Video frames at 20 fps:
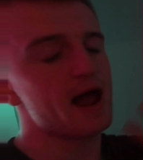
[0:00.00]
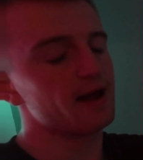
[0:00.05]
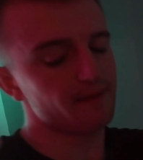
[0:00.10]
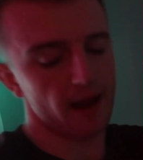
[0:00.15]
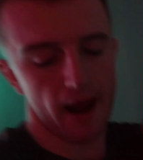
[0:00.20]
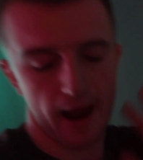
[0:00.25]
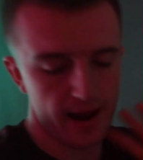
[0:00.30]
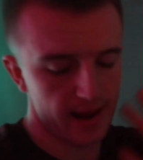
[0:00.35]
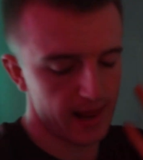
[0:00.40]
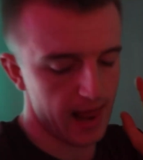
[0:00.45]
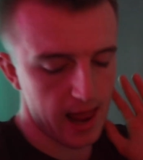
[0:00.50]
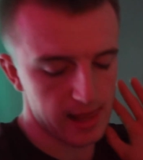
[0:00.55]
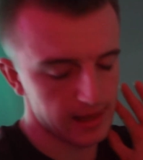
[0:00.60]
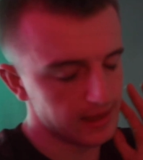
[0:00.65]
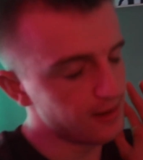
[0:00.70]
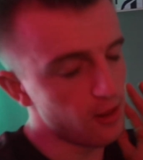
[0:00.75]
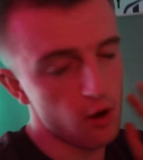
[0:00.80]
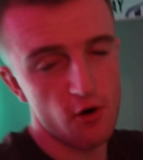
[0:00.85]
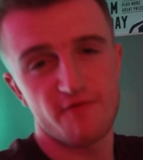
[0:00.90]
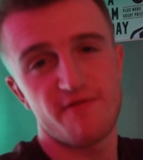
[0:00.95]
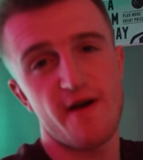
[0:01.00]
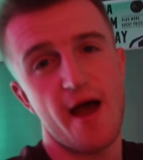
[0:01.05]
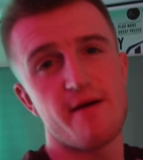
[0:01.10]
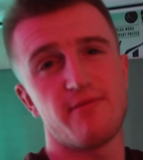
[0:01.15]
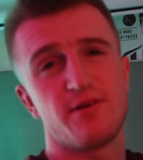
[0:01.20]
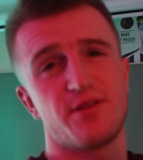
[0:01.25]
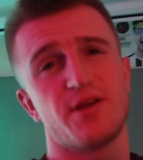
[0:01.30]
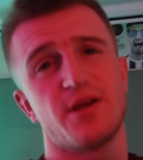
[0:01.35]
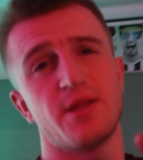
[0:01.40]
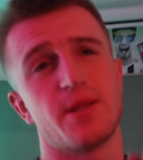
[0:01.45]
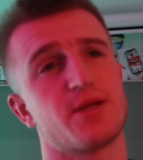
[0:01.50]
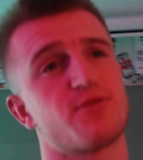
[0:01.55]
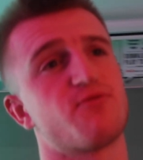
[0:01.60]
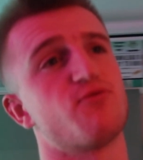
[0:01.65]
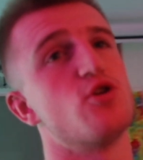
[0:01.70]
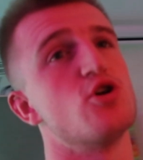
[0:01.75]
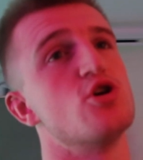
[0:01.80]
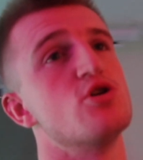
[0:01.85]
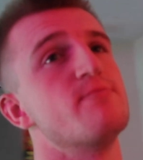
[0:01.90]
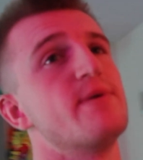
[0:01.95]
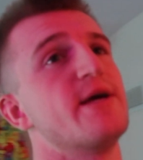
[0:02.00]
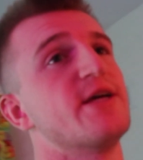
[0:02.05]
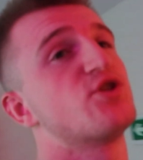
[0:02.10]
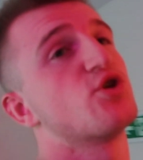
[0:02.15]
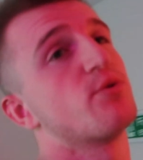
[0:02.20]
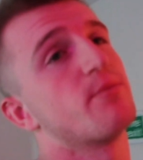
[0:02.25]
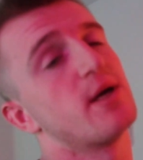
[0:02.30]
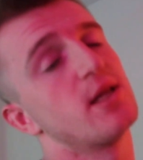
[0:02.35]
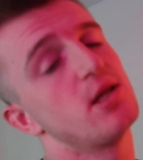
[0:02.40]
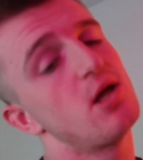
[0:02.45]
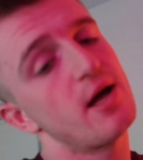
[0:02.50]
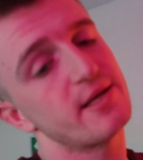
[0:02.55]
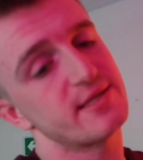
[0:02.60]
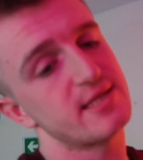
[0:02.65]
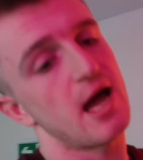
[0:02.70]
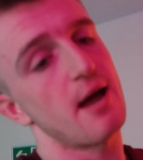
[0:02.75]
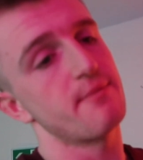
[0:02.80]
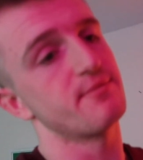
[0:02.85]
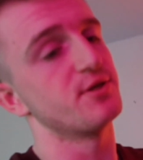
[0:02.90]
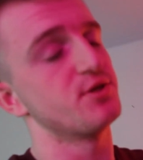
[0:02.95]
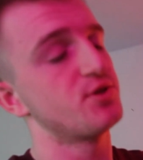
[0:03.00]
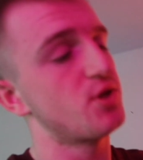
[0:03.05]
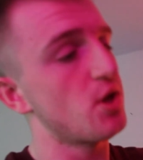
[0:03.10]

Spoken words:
I love everything in this room. It took me a lot of time to